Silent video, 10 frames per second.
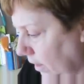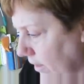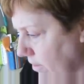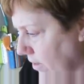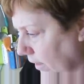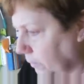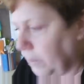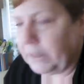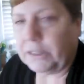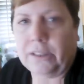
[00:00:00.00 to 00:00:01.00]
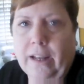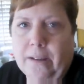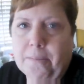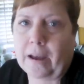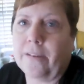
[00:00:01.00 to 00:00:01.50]
its expiration
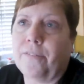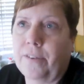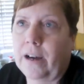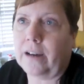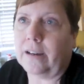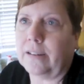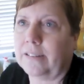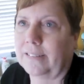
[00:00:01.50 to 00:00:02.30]
date by far.